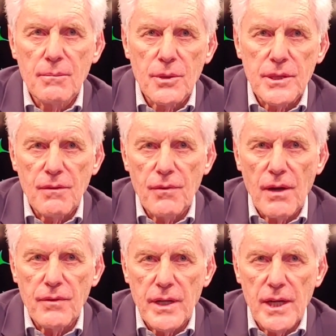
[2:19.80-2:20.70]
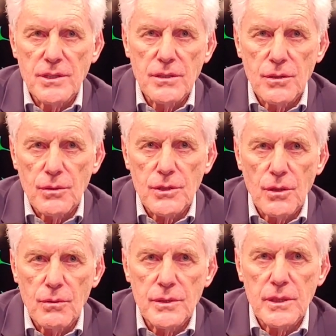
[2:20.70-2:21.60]
But if you have an agent who is
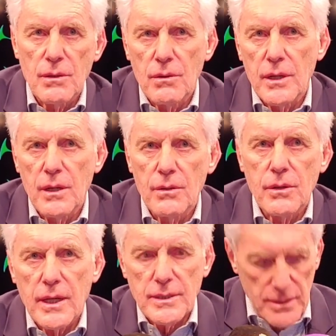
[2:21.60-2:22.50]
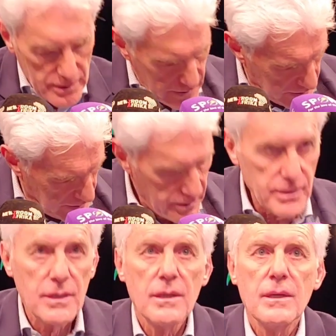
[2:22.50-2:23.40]
always only looking at his
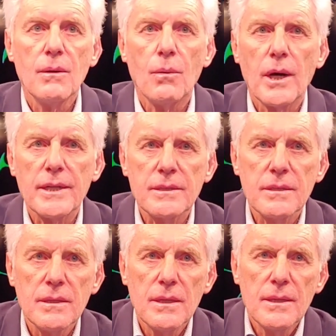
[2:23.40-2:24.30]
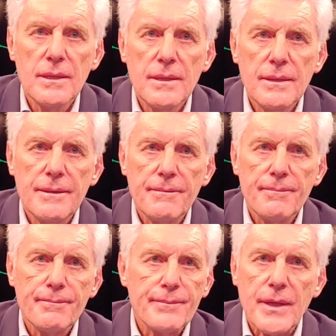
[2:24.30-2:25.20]
wallet,
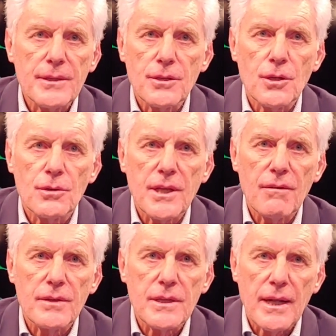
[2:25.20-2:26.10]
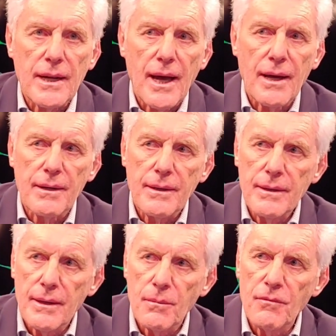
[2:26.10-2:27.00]
then you don't have it. And
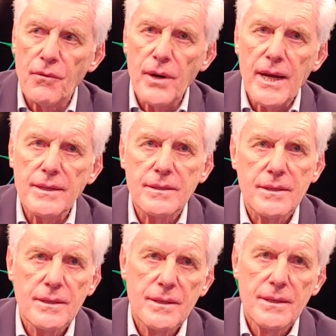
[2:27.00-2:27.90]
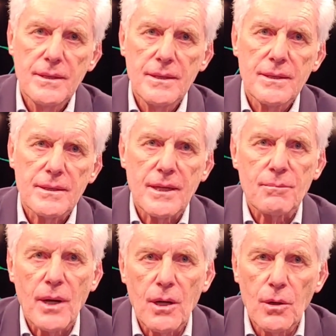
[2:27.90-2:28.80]
I am afraid
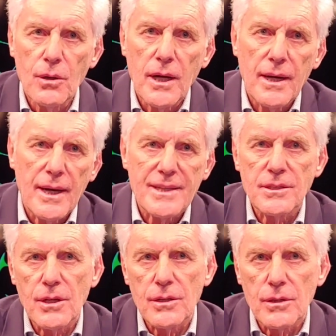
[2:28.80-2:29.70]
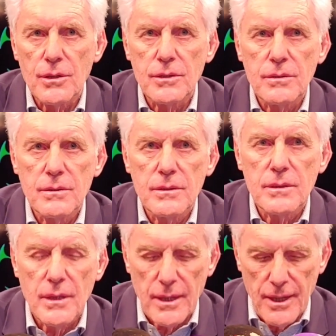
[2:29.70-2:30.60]
that Mailula has not a good
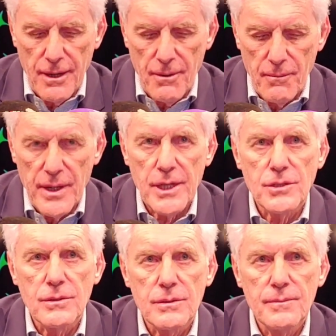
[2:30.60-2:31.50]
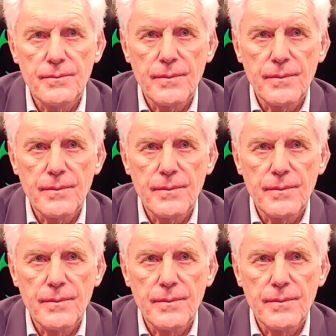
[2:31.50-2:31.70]
um, agent.